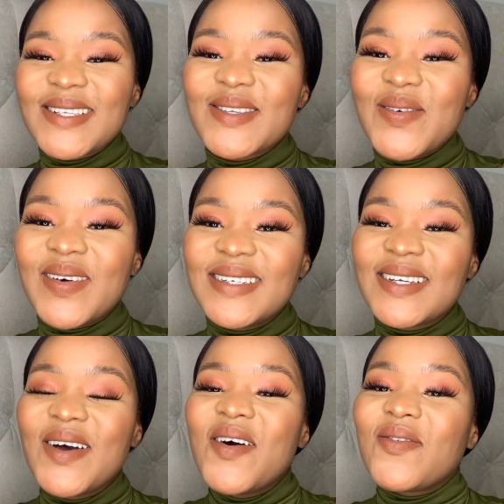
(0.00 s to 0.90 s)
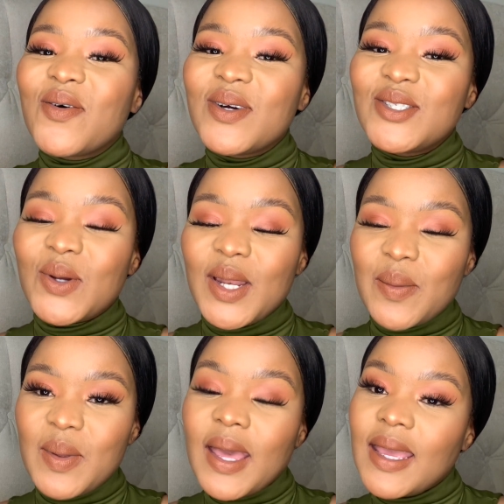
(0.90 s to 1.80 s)
so much for
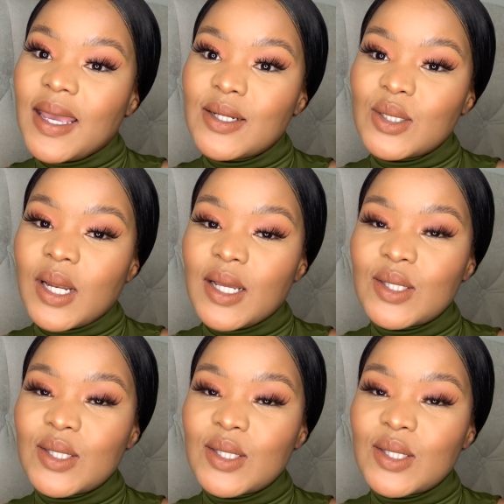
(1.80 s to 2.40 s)
joining me again today.